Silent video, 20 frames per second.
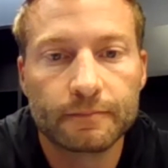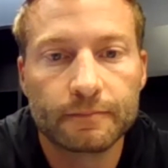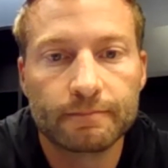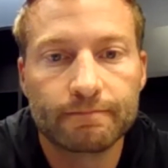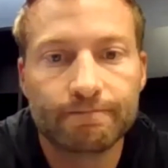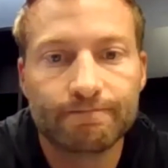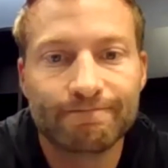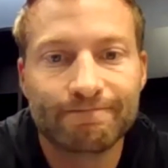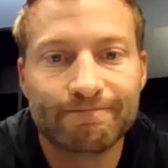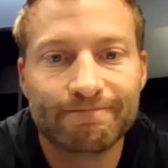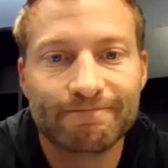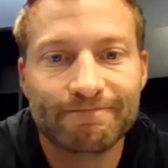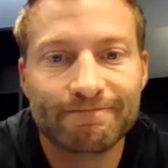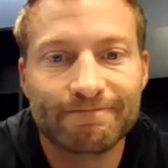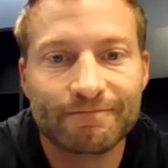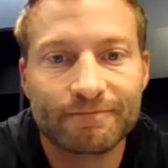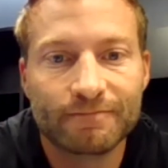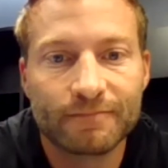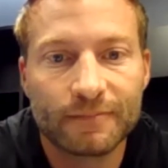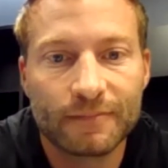How you doing, Coach
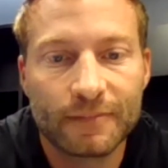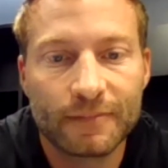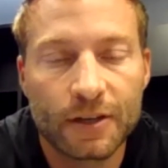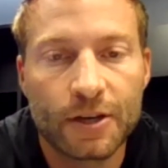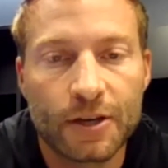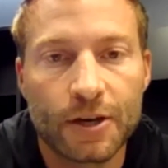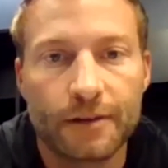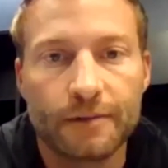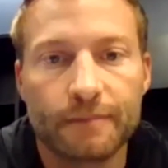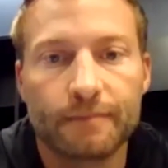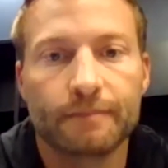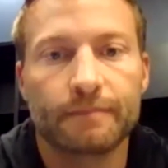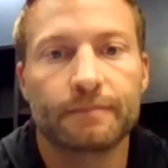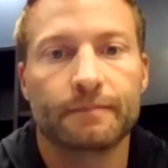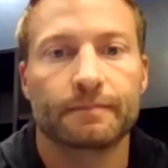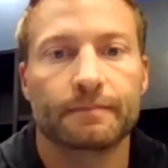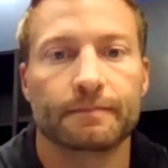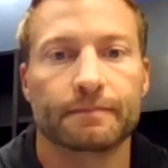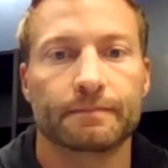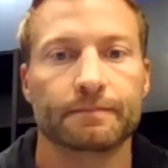McVay? Good.
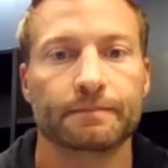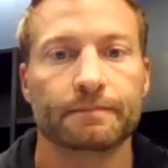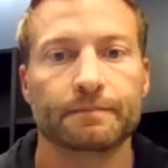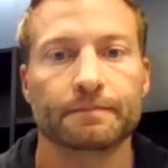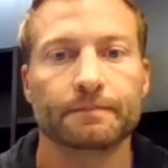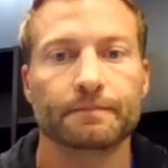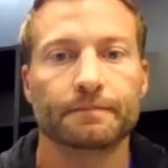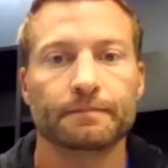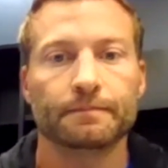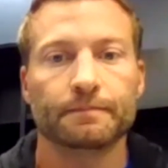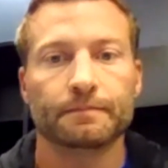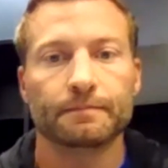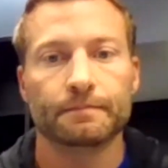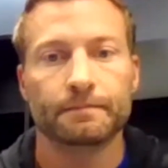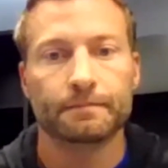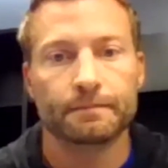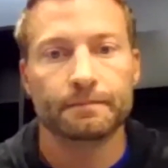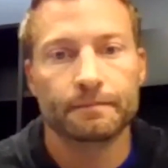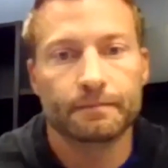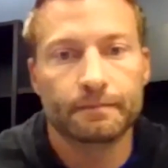Um,
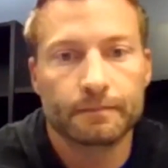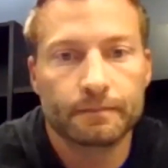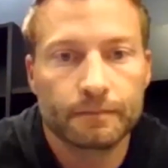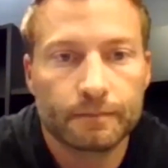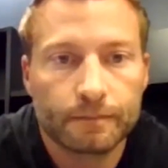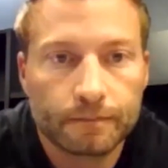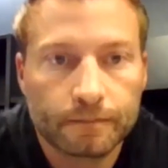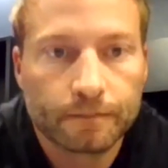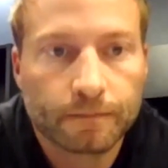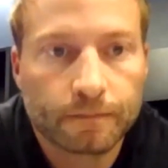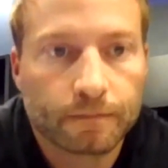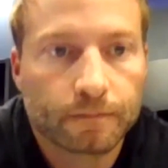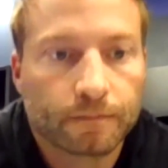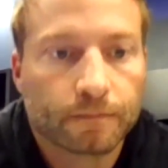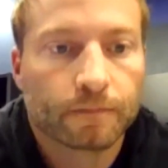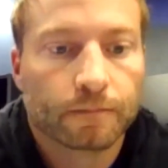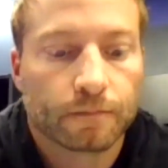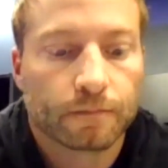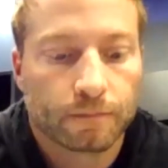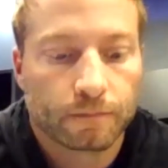what kind of element
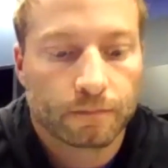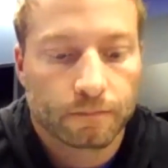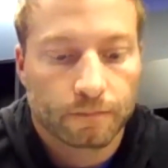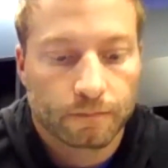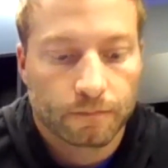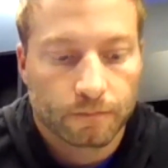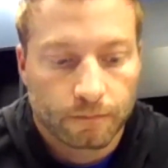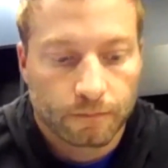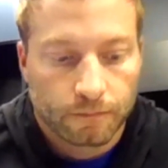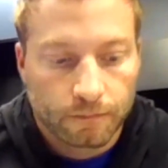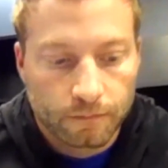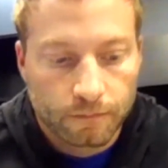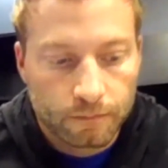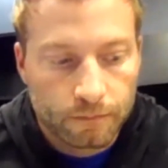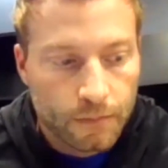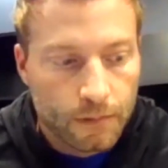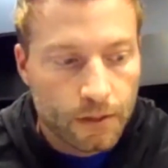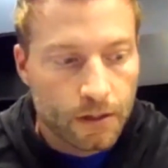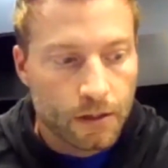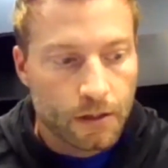does Bryce bring to the
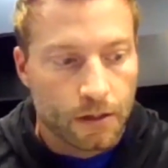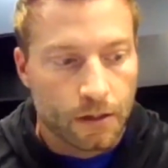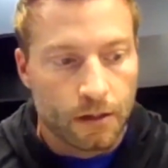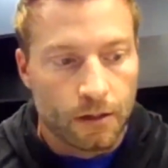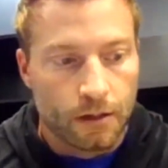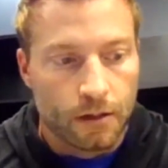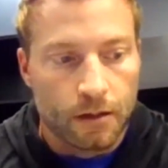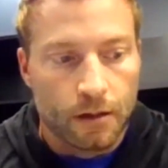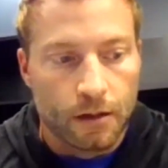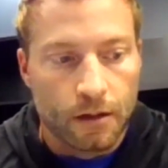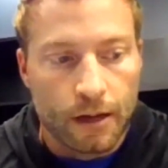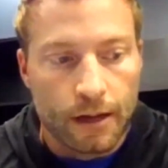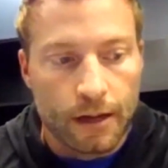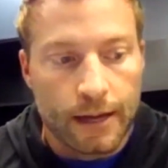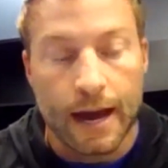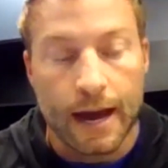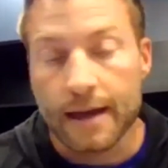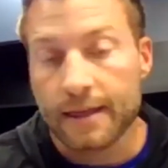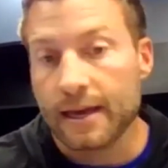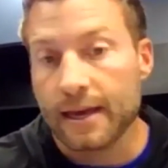run game?
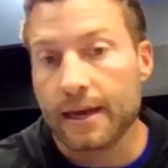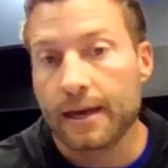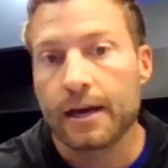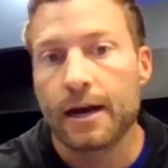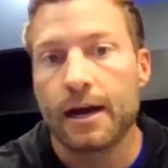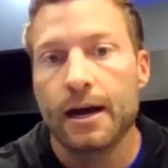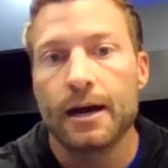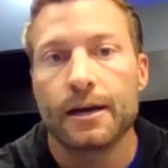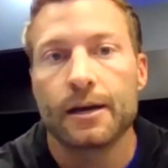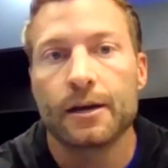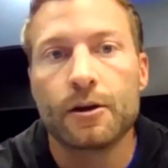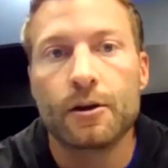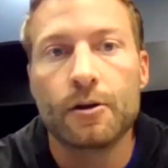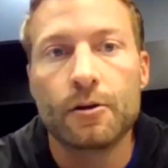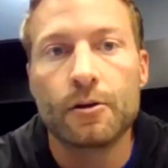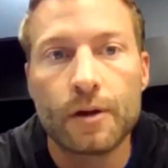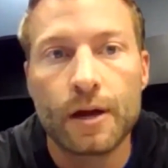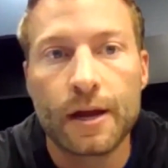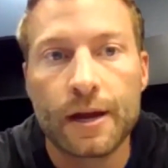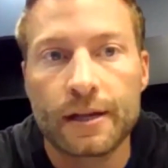Yeah, I think uh, you
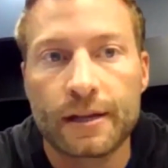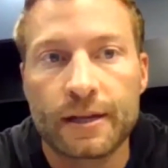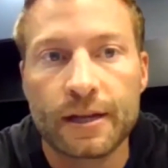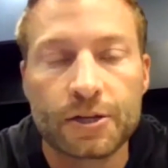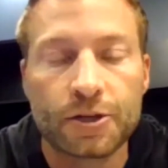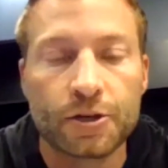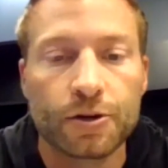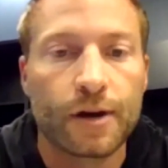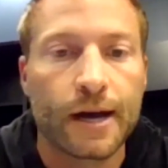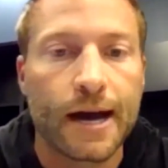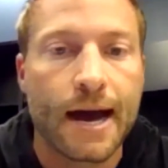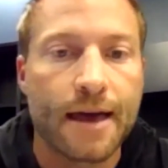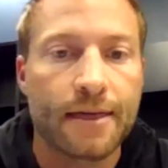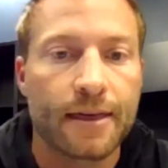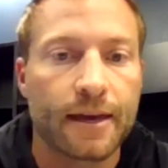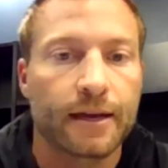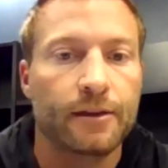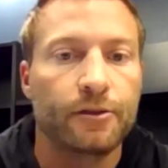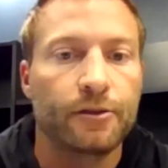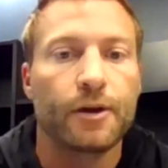know an additional guy
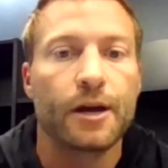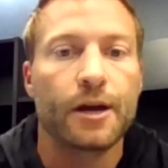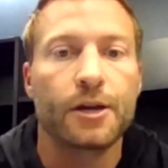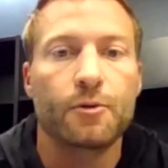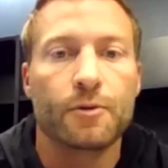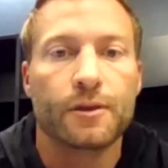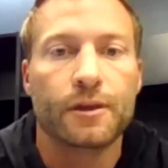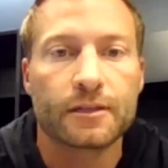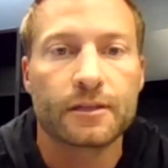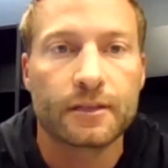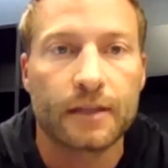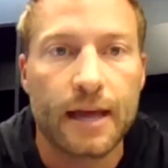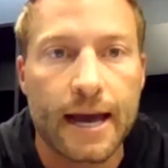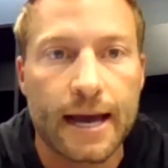that can threaten you with his